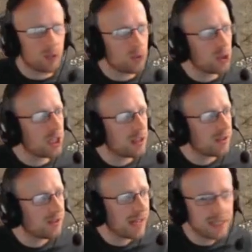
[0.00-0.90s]
I will show you the
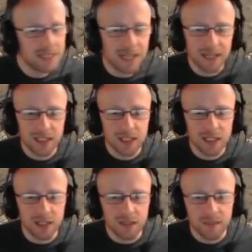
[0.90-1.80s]
flank attack next
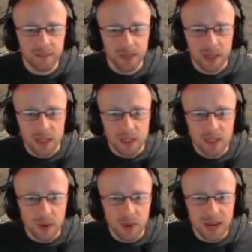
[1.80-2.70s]
turn.
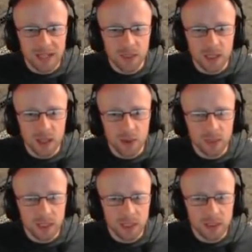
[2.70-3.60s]
So as we know,
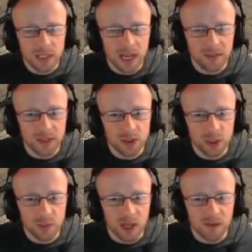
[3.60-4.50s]
the javelin
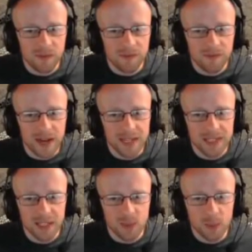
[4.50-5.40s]
troops are
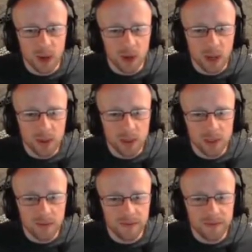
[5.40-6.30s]
fighting it as we are going
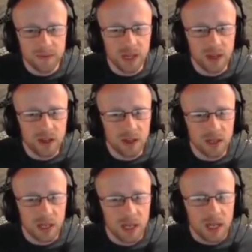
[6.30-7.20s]
to
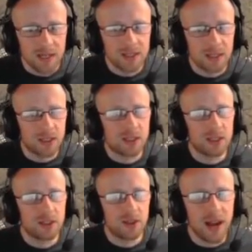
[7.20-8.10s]
turn to
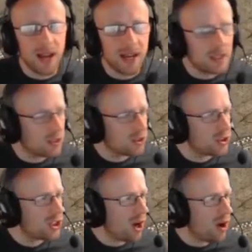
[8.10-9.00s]
to try and
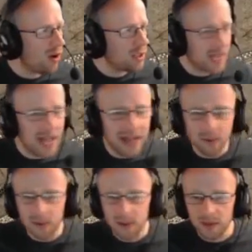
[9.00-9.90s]
charge
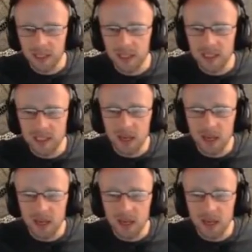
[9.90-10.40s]
down these.